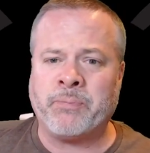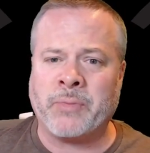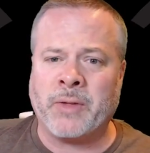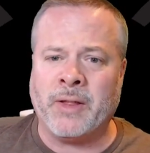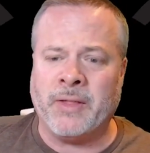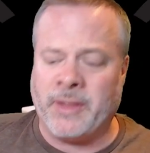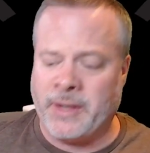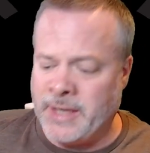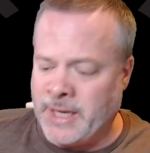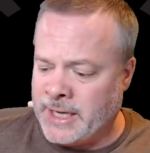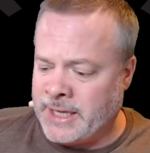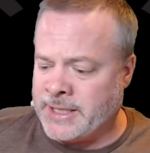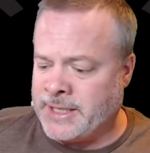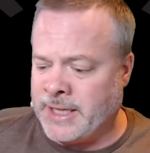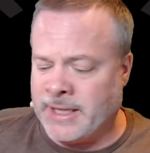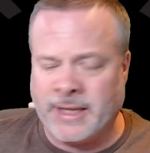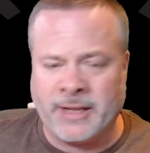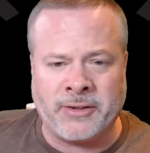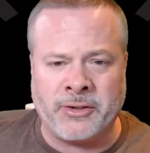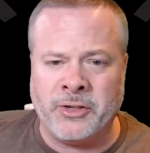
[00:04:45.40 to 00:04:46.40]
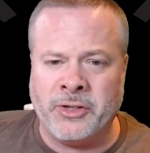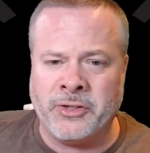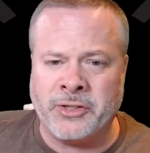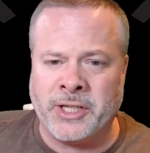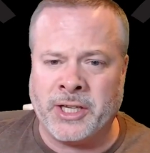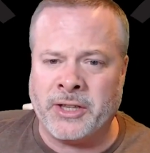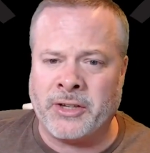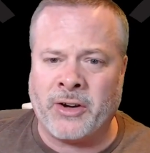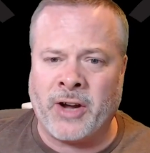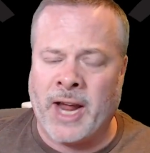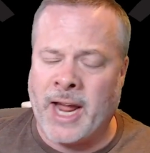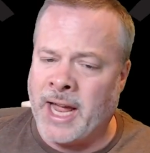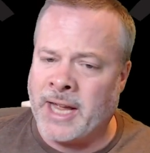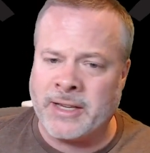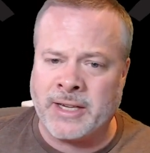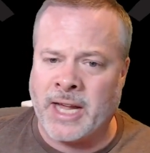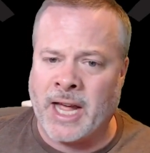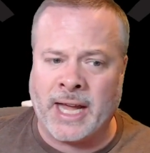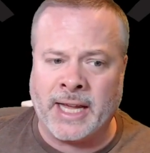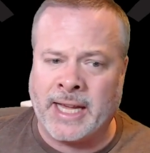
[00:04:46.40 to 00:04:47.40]
The nicotine that they're using in there,
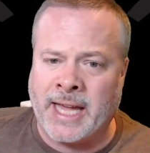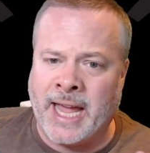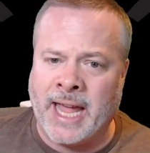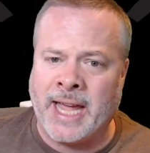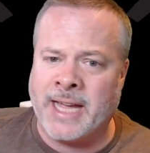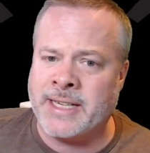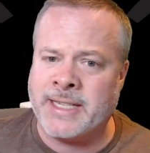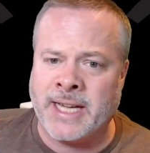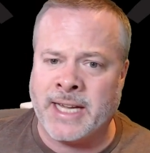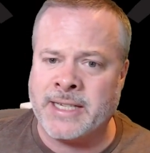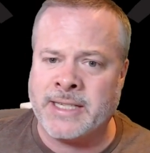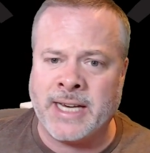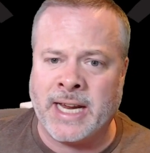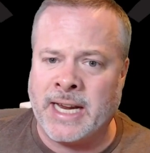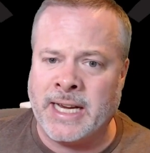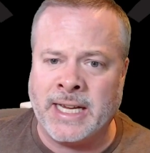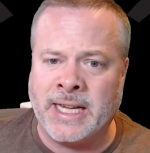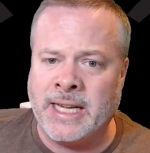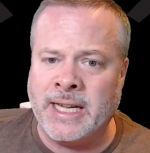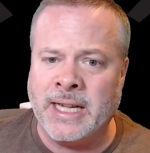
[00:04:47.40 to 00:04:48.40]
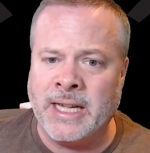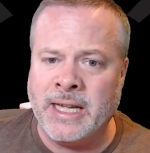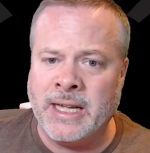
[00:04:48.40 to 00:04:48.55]
I can't taste any